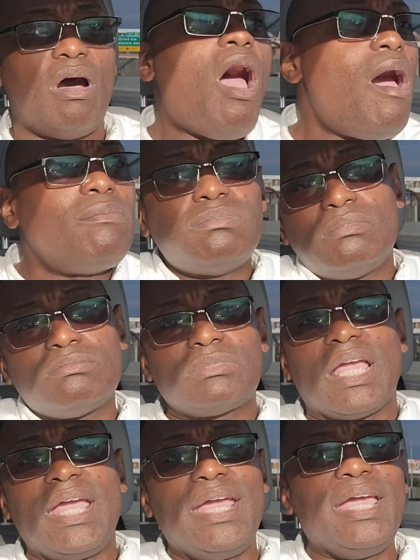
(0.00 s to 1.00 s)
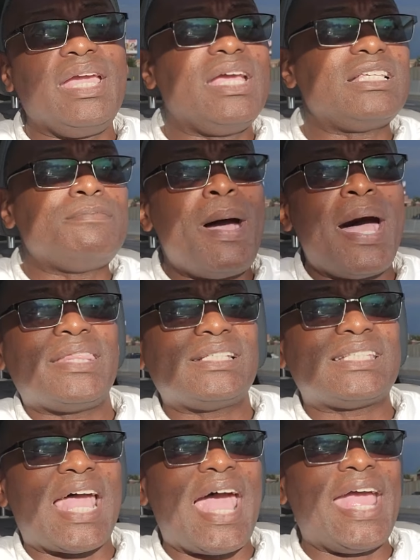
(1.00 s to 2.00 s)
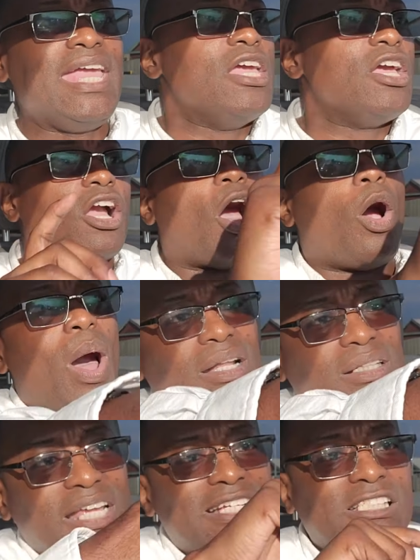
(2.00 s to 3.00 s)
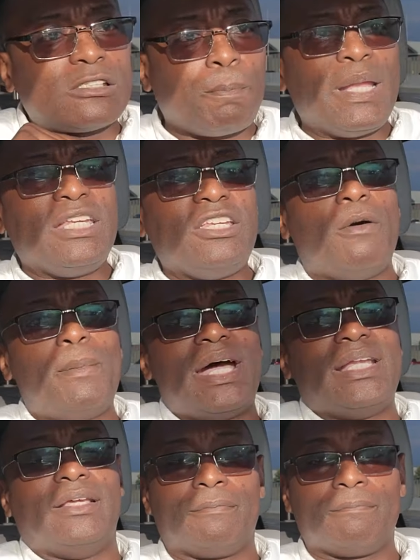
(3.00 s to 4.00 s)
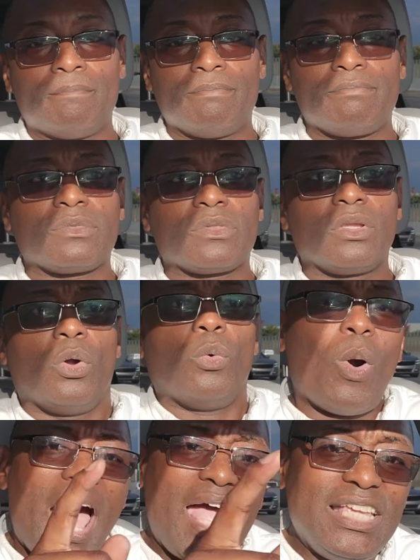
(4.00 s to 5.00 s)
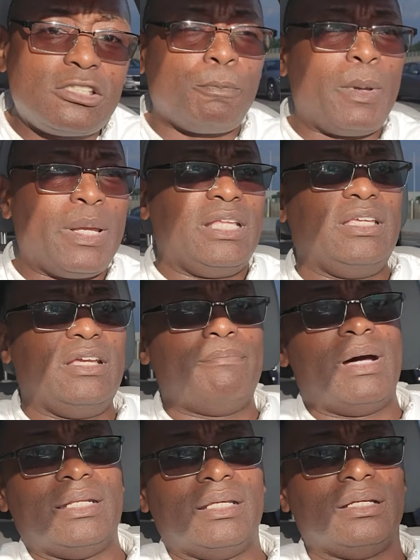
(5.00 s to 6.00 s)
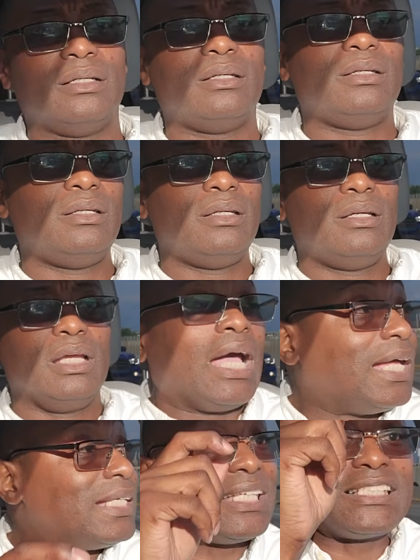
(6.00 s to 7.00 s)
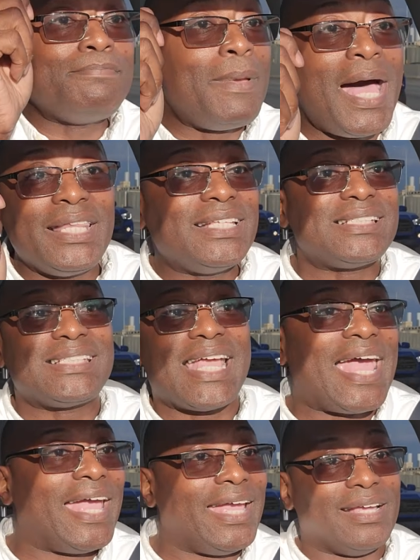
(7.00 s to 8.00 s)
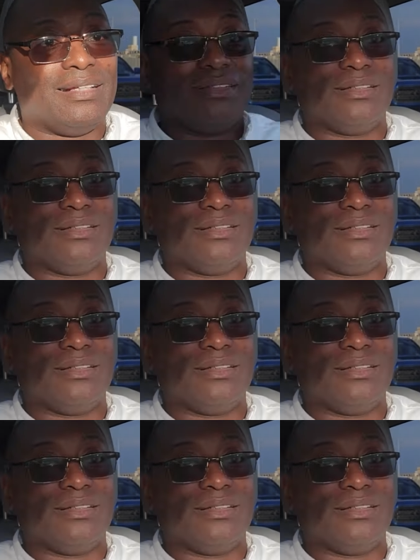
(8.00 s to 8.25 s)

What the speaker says: Oh, ding, it's Mother's Day. Go out there and spend your money. Why are you spending your money? Because it's Mother's Day.